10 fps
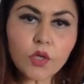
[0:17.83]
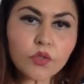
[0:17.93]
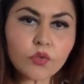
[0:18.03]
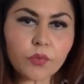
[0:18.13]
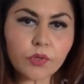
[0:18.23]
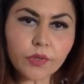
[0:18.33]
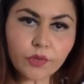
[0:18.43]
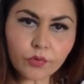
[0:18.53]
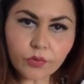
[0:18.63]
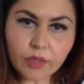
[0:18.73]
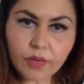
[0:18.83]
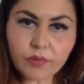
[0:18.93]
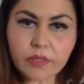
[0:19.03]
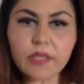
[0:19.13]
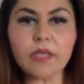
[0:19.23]
So we're doing road
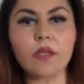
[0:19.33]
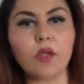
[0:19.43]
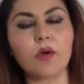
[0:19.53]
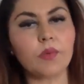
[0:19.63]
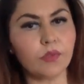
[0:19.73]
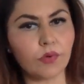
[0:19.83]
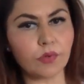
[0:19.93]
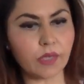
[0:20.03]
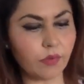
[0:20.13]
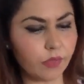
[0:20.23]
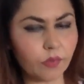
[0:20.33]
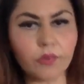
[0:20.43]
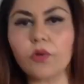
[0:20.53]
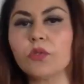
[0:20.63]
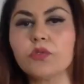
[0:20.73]
counting, and along with road counting,
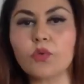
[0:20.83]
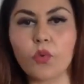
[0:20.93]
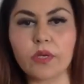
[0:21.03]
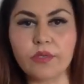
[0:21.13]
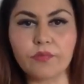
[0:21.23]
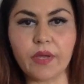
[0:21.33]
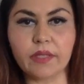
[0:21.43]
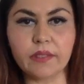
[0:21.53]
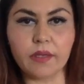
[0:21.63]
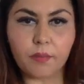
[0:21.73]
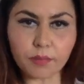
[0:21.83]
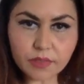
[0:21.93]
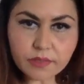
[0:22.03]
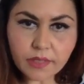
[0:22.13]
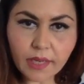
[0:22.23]
we're also quantifying the numbers,